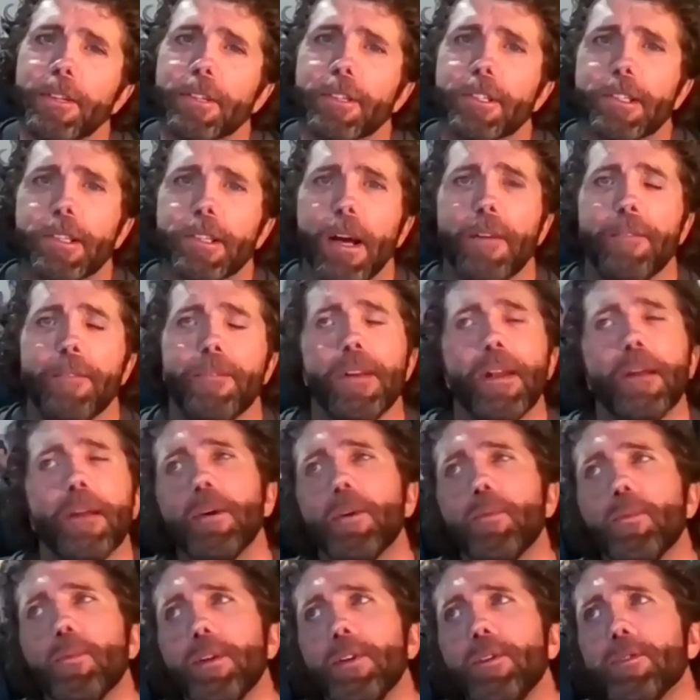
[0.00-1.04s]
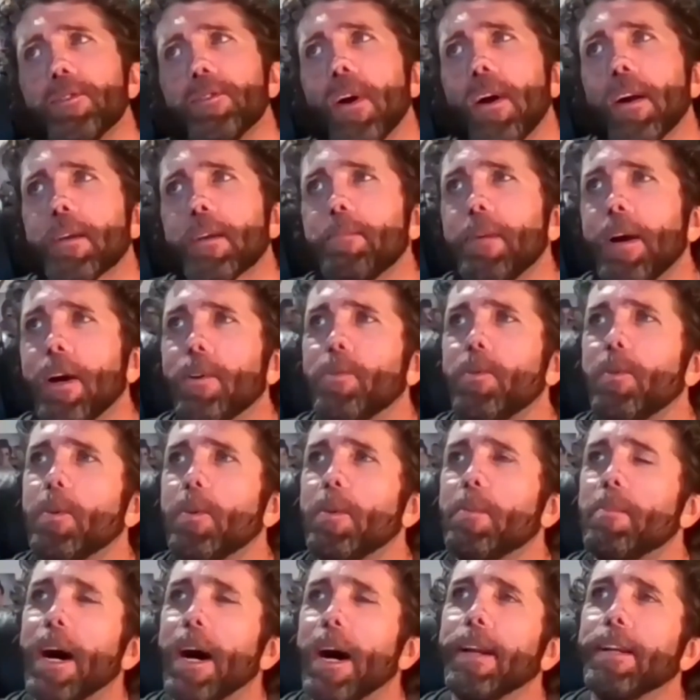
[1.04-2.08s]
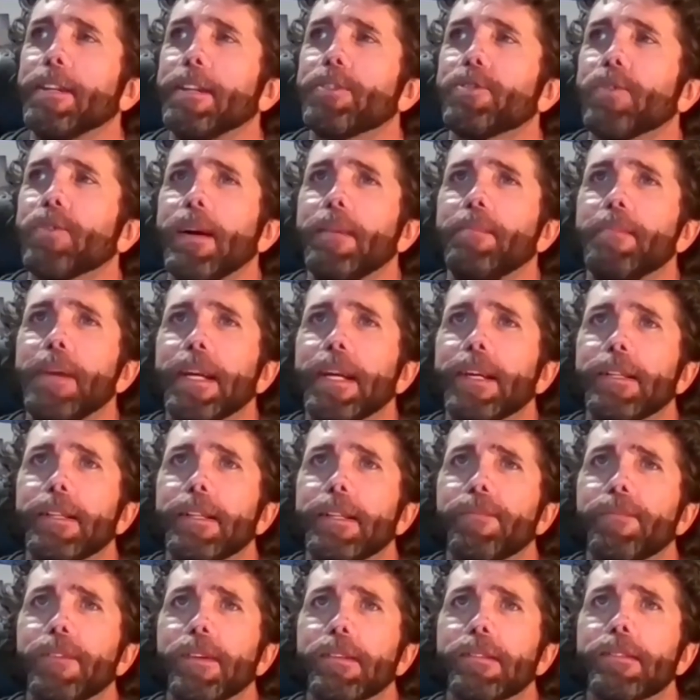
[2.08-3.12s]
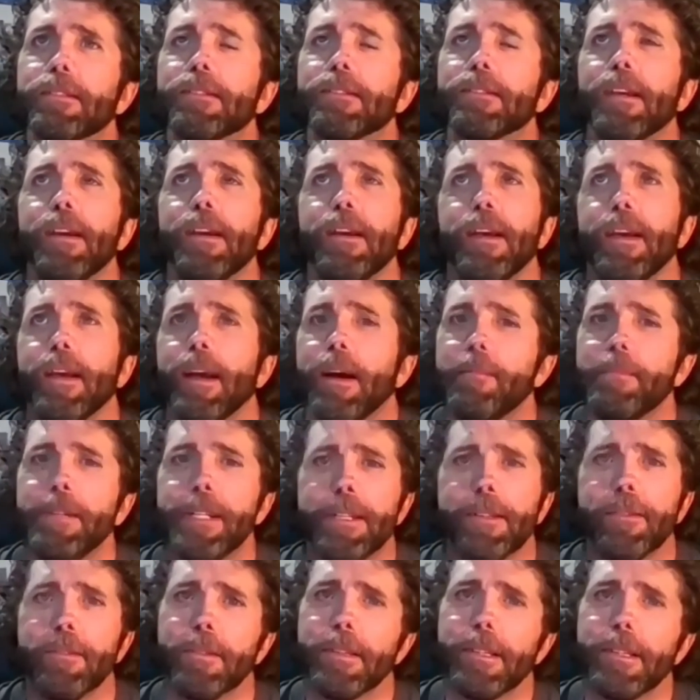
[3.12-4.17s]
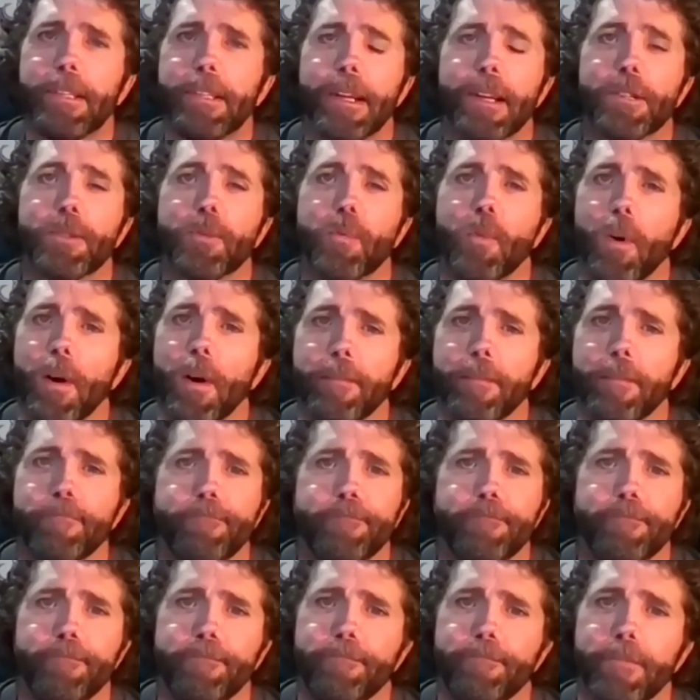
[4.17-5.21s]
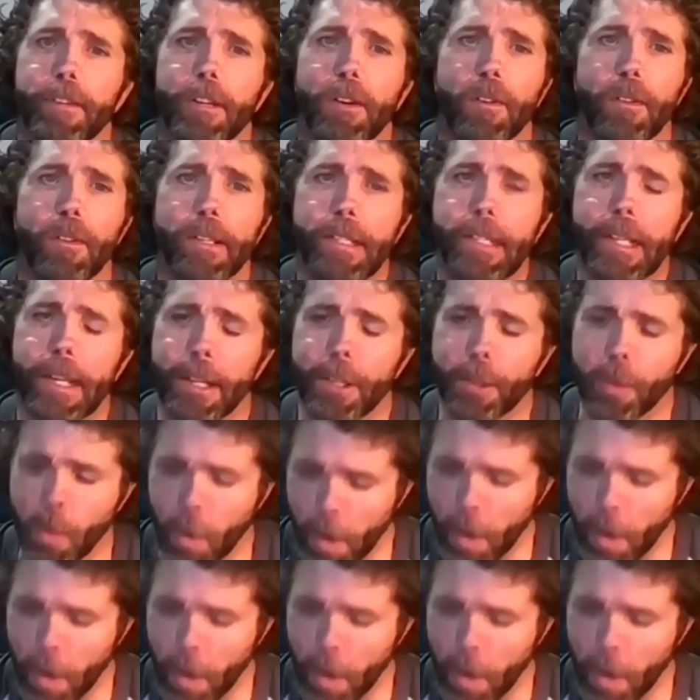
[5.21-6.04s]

in yourself. And I mean, when you talk about who am I to try and make a difference, I mean, it only takes one. Yeah. It only takes